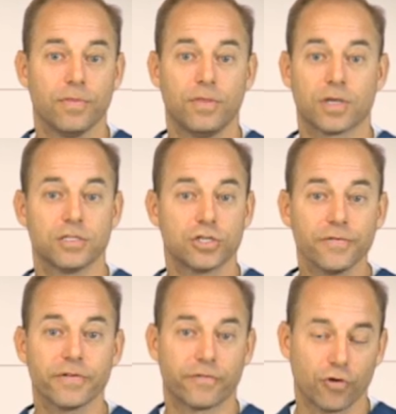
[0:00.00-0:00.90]
the
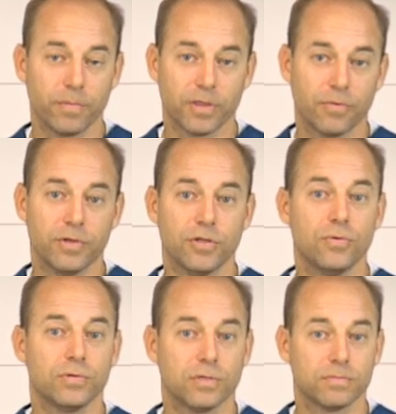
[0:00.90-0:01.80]
conservative treatment that we do
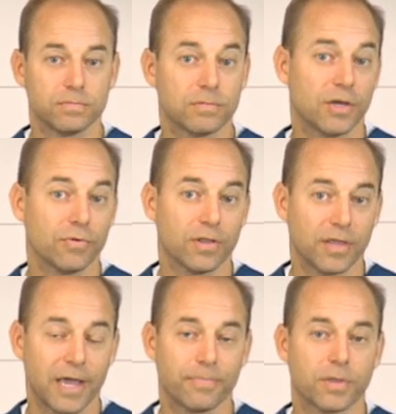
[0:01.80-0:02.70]
will get rid of
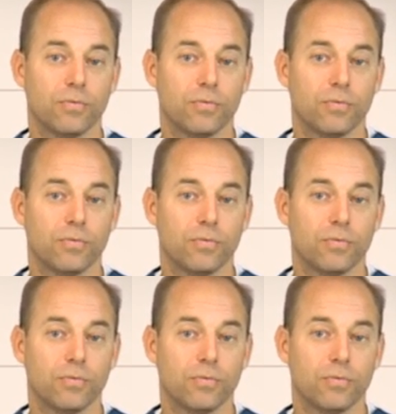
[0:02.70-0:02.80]
that.